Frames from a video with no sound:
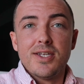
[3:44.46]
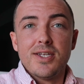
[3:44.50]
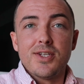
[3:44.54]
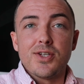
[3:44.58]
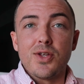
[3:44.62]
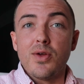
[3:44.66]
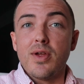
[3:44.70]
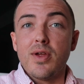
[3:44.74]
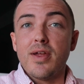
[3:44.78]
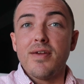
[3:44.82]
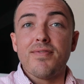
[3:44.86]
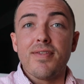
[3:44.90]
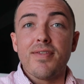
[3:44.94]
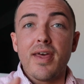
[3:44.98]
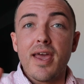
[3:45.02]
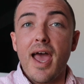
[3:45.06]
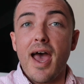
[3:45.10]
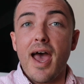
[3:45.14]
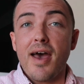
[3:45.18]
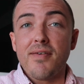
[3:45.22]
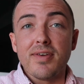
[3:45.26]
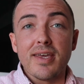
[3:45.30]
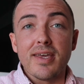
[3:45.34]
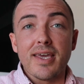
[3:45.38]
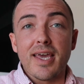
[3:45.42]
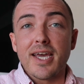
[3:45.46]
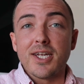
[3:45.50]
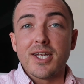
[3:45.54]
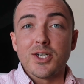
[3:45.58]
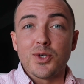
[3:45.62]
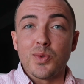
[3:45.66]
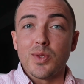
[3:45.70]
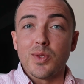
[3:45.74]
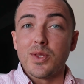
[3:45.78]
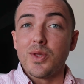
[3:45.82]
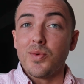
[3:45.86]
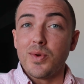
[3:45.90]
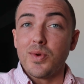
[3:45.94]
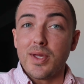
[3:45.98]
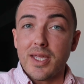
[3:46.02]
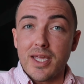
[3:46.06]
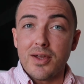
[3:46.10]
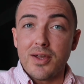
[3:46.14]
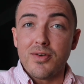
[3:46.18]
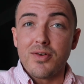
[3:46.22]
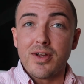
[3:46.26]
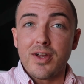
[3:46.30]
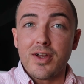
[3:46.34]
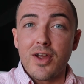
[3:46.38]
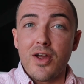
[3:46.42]
So if they have engaged with you a
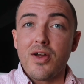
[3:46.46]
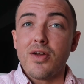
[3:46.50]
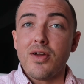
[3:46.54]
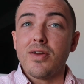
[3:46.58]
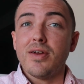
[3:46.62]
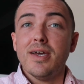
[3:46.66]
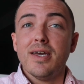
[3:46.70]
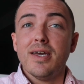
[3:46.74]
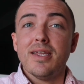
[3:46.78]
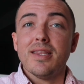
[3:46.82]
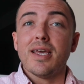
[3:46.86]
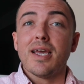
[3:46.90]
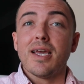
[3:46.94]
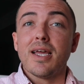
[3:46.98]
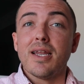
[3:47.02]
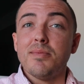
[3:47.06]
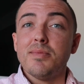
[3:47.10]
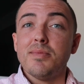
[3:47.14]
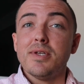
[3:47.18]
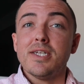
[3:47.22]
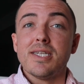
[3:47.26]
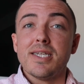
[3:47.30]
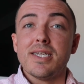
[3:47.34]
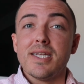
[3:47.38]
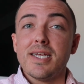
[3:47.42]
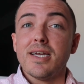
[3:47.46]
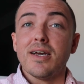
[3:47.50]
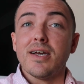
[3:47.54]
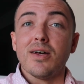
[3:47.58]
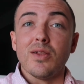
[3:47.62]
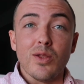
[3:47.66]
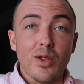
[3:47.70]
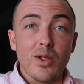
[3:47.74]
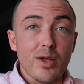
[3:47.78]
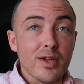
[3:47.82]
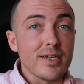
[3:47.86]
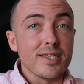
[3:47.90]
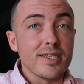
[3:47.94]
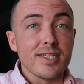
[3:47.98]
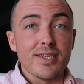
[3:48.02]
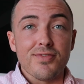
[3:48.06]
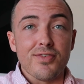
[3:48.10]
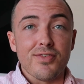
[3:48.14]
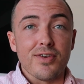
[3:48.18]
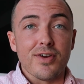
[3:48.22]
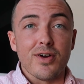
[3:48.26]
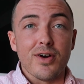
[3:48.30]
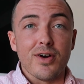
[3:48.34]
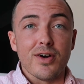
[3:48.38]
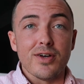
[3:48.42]
year ago, they're going to be seeing a lot of
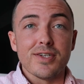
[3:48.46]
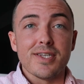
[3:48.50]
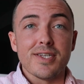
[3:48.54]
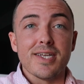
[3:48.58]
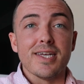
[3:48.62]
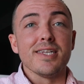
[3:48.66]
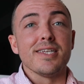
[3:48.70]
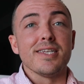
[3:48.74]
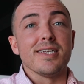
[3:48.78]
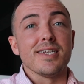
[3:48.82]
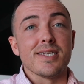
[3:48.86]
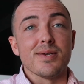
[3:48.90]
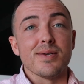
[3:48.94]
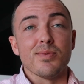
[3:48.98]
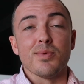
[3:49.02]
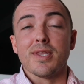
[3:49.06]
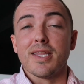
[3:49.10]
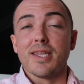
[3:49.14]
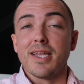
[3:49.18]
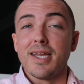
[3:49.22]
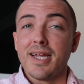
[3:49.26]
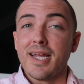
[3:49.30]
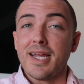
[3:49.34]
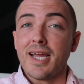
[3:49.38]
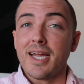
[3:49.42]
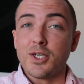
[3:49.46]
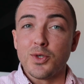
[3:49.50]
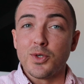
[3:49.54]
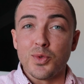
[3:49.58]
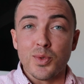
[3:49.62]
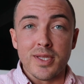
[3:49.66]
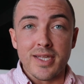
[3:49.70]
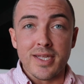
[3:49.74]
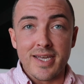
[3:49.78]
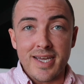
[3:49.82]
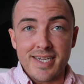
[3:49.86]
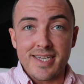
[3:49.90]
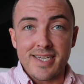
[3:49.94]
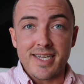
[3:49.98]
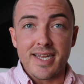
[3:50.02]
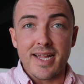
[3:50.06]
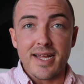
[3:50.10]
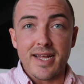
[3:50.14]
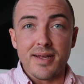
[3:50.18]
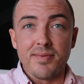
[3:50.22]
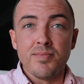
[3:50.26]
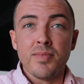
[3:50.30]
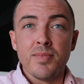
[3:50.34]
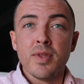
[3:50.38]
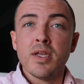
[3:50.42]
different content to someone that engaged with you
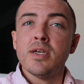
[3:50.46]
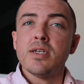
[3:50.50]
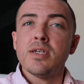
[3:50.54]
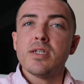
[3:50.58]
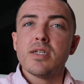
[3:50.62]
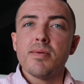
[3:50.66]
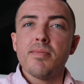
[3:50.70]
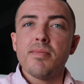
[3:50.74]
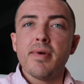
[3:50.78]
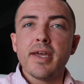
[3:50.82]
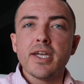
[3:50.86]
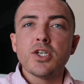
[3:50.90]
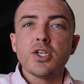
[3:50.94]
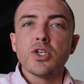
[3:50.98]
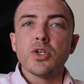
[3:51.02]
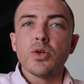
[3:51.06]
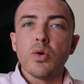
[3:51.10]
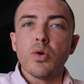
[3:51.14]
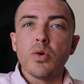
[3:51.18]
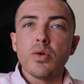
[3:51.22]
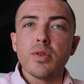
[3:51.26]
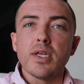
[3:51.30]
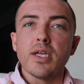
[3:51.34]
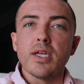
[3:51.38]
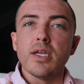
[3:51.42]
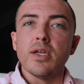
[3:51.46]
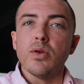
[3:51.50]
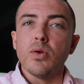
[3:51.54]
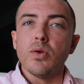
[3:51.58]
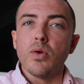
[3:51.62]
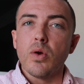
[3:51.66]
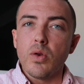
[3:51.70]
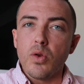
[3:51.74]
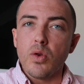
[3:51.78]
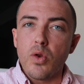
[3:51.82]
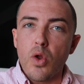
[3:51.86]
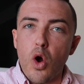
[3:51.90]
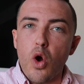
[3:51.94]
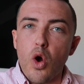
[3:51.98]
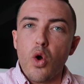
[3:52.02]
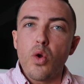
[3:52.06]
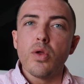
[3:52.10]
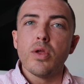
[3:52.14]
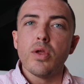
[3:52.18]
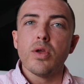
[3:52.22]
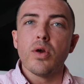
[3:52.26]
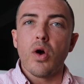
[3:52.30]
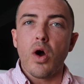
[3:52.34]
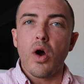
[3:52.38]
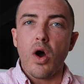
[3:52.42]
yesterday. So make sure that you know
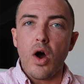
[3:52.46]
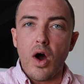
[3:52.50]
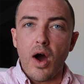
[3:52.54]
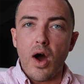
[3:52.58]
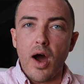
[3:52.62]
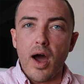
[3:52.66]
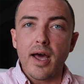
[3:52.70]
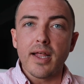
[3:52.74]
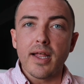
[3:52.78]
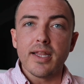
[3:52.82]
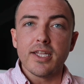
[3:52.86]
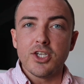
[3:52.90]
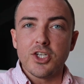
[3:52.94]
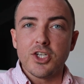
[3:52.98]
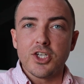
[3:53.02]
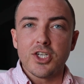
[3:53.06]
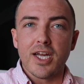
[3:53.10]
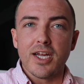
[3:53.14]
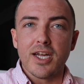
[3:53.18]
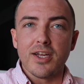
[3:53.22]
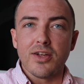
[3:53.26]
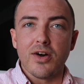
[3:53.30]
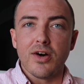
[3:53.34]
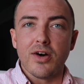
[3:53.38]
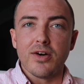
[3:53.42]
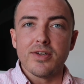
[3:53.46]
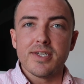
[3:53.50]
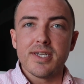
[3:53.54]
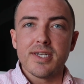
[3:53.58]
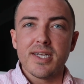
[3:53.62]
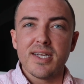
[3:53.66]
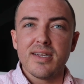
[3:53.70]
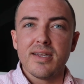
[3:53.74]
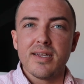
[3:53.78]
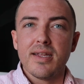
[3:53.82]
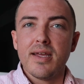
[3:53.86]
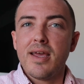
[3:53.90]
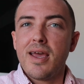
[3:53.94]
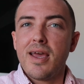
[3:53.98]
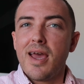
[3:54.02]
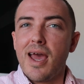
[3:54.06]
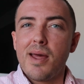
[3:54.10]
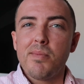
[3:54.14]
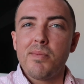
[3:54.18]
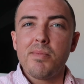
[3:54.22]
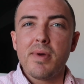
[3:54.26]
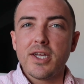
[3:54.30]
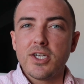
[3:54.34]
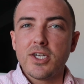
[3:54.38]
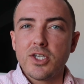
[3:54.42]
your highly shared content
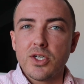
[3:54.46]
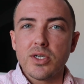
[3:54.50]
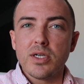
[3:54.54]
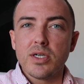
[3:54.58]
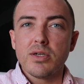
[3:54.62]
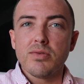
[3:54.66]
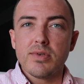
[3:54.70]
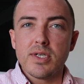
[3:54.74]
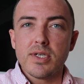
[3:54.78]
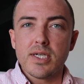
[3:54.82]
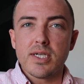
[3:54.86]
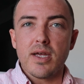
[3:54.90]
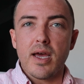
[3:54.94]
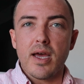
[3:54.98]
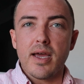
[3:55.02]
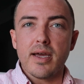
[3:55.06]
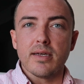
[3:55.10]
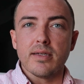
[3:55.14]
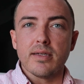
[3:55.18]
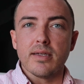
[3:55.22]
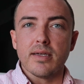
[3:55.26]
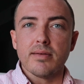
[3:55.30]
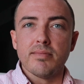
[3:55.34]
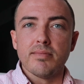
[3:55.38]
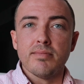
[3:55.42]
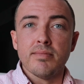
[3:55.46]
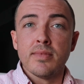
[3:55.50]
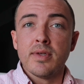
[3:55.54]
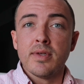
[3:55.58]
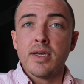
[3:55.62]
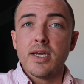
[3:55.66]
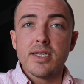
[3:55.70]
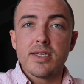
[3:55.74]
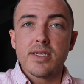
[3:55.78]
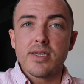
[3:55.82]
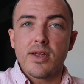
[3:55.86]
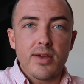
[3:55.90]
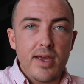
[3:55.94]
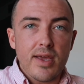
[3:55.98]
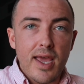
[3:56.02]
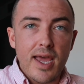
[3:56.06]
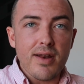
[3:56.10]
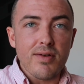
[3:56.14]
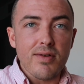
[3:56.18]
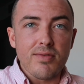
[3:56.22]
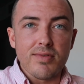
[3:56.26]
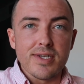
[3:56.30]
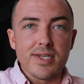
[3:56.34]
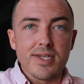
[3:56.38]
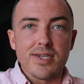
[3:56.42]
and make sure you recycle it. It's okay
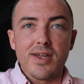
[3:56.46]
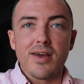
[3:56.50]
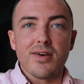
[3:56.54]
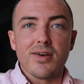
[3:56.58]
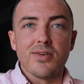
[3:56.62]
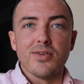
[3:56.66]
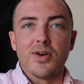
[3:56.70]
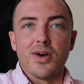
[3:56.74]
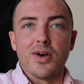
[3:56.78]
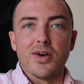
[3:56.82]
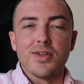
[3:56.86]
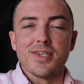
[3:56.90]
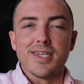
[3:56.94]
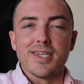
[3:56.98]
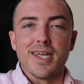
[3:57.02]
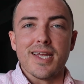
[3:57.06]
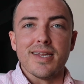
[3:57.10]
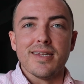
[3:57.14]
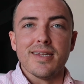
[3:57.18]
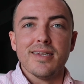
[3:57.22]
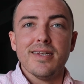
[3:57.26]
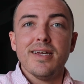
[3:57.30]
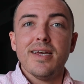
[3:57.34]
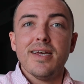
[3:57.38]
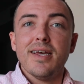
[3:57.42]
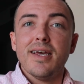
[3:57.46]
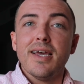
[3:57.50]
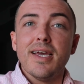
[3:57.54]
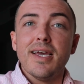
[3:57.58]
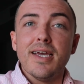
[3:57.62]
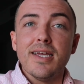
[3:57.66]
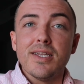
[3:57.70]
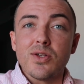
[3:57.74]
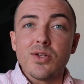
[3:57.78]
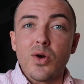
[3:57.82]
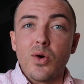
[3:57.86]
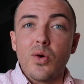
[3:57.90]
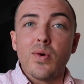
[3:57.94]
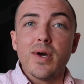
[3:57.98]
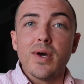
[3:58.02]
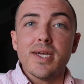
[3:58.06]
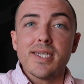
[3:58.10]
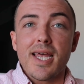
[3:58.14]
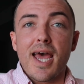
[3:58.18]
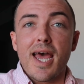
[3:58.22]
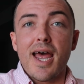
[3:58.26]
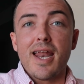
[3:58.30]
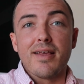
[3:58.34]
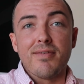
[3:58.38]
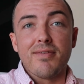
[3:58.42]
to recycle content. It's
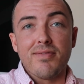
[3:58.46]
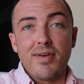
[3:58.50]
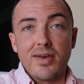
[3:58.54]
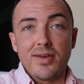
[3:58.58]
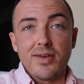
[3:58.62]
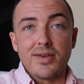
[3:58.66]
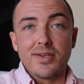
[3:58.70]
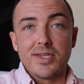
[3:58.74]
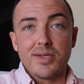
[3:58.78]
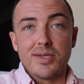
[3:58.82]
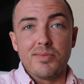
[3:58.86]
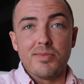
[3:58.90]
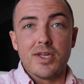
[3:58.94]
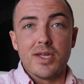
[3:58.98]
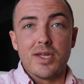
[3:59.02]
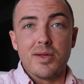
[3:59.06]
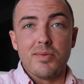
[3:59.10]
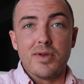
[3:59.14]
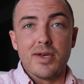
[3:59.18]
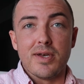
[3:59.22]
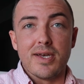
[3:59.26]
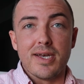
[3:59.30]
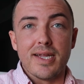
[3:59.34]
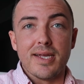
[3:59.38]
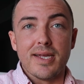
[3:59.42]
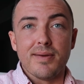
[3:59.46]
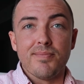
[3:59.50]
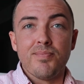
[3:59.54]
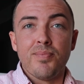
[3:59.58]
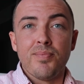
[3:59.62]
always adding value to the community.